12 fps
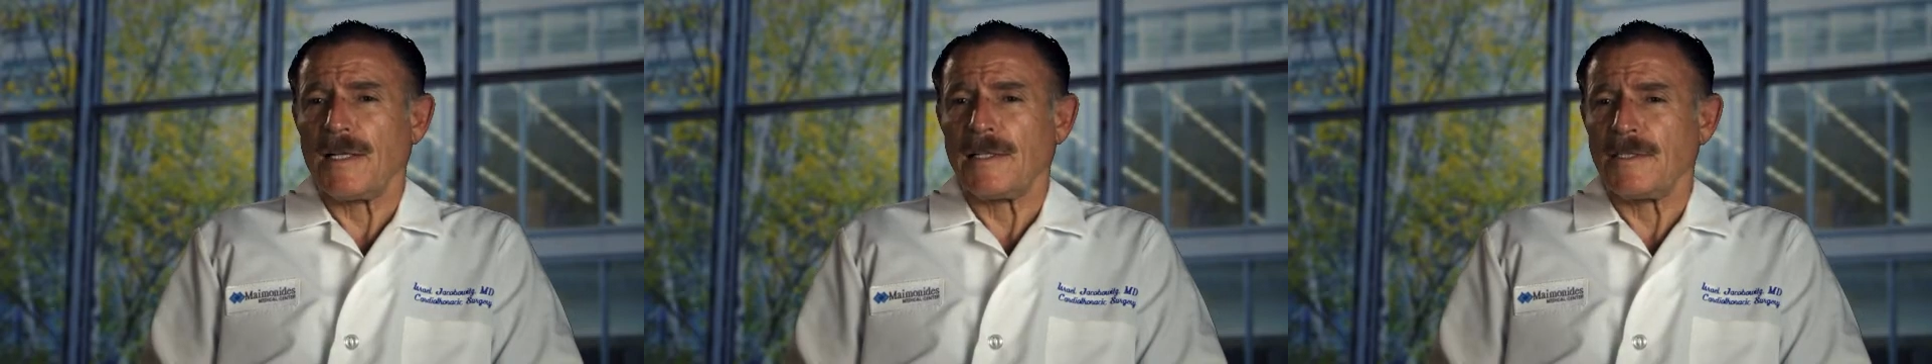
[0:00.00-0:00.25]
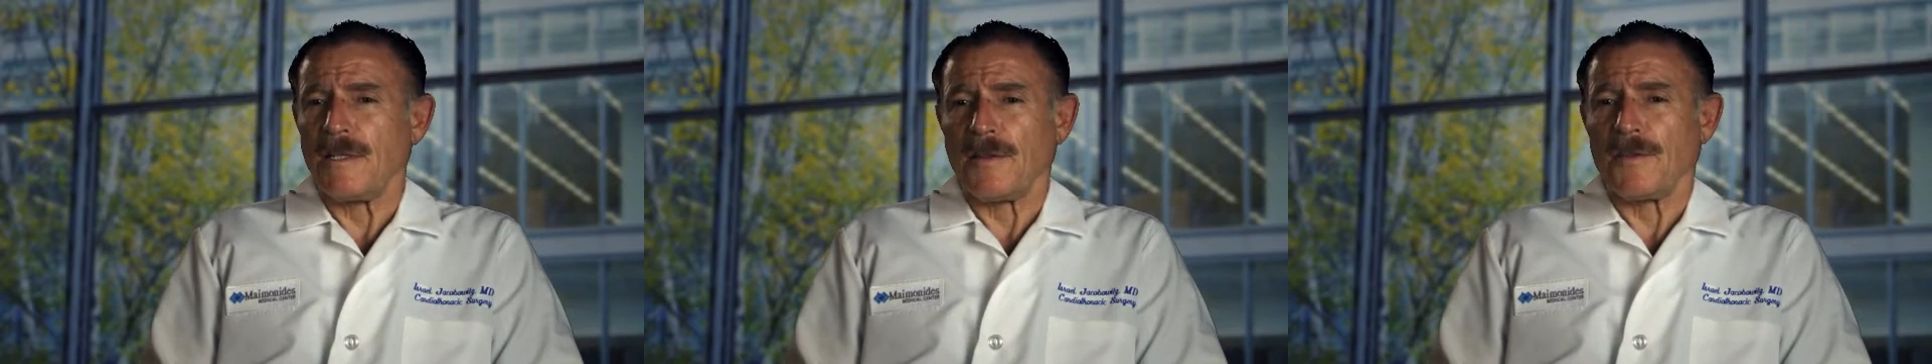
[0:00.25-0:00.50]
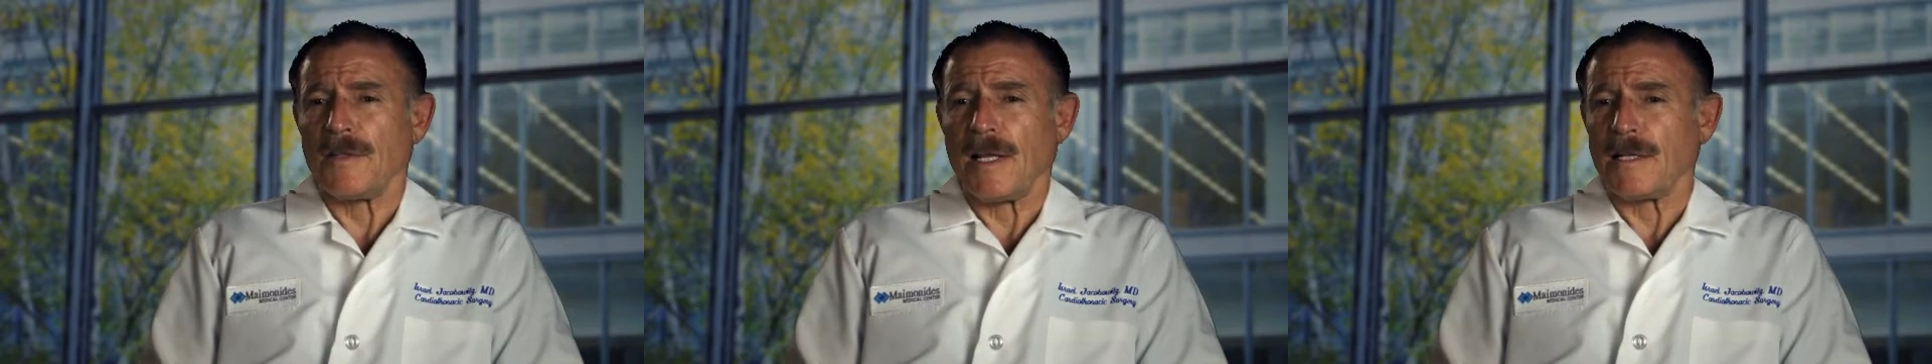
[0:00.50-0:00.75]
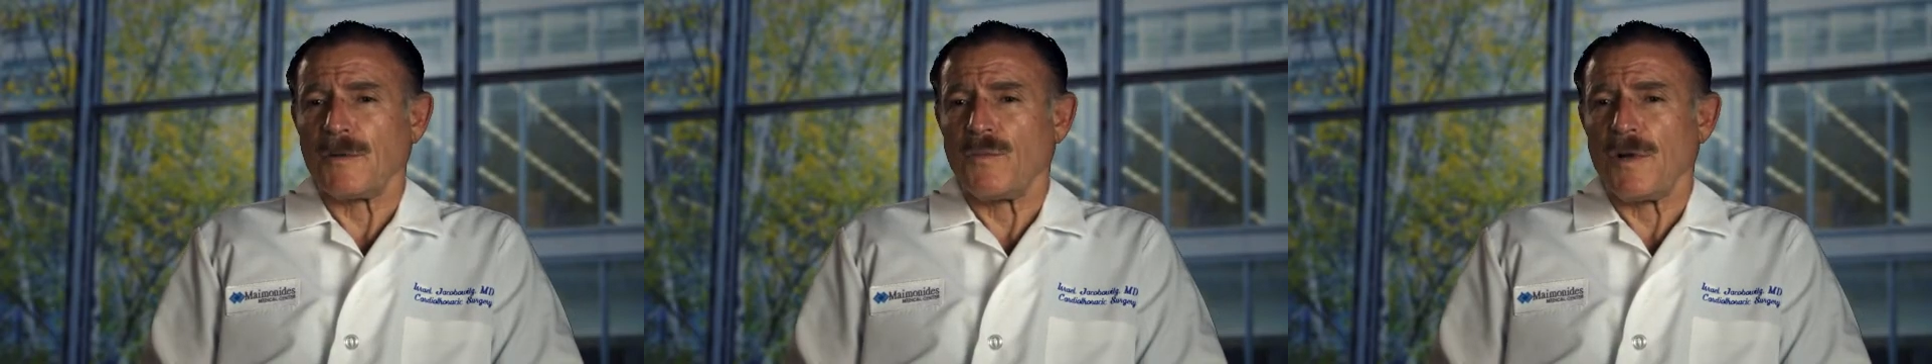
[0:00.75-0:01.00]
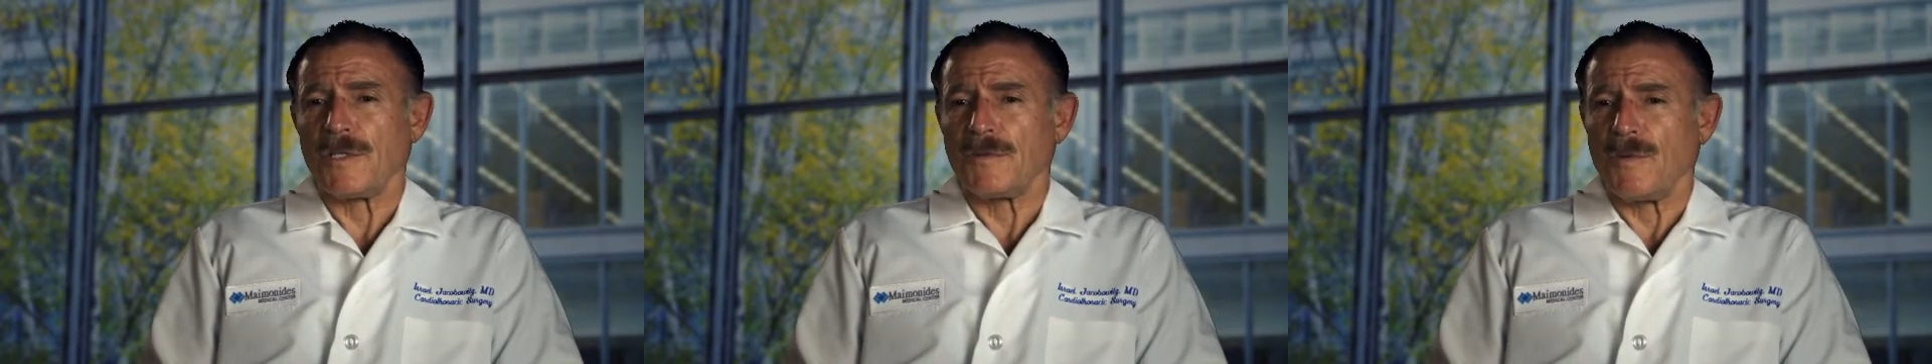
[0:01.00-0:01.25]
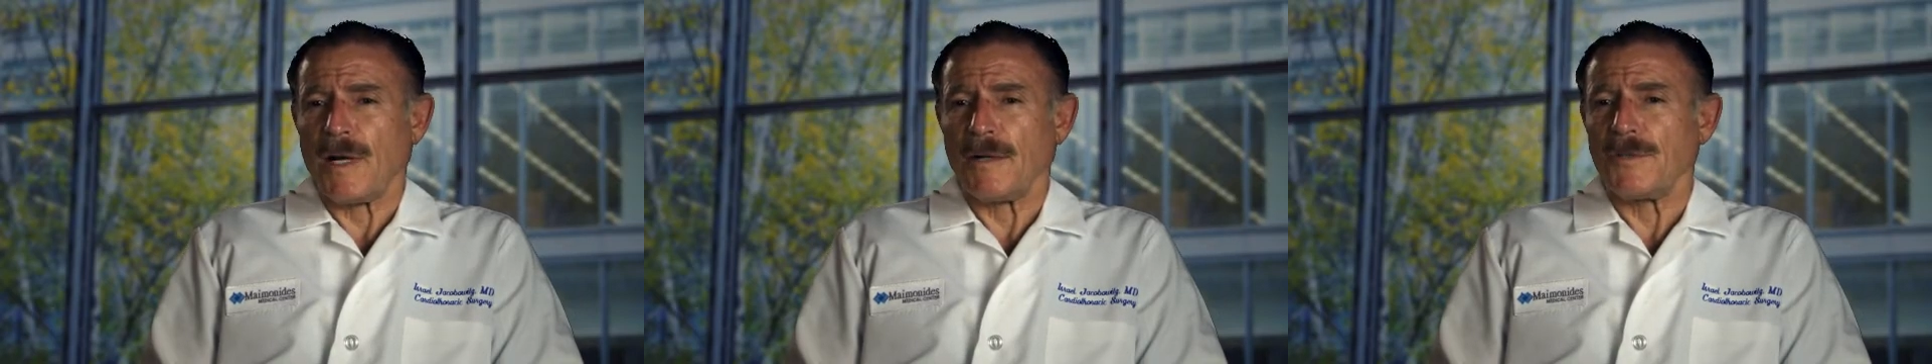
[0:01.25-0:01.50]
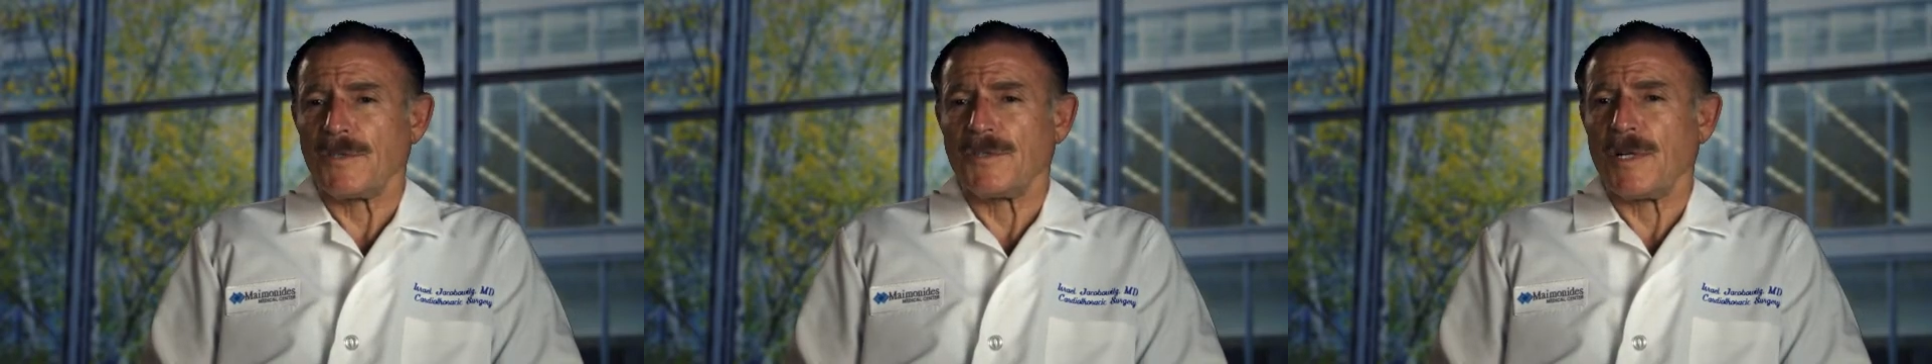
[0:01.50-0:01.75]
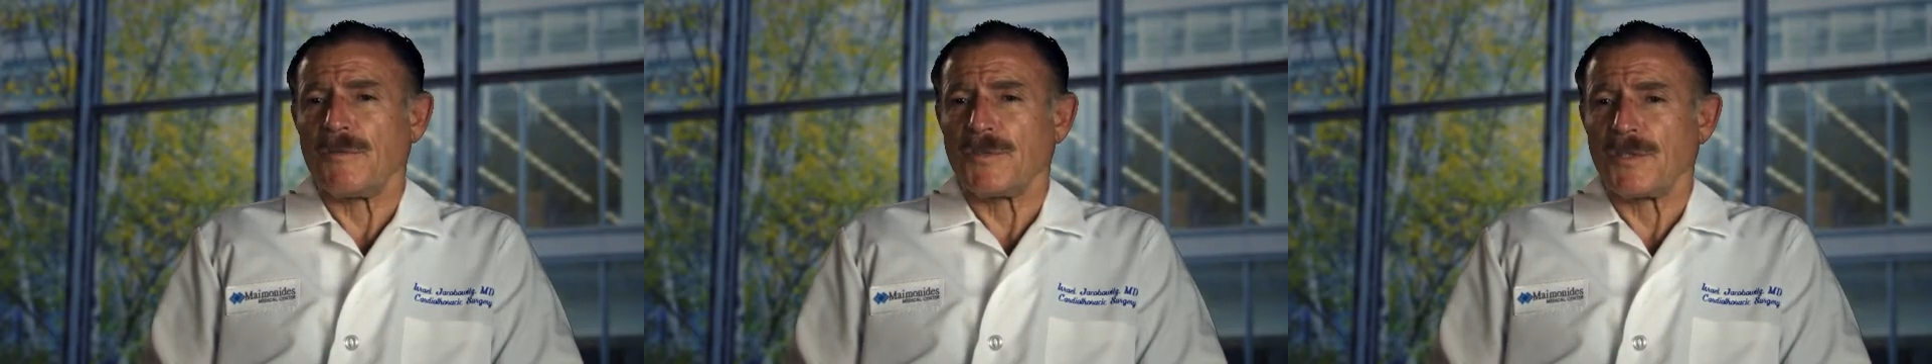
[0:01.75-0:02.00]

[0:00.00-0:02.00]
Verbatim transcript: it's nothing like it was when I was a general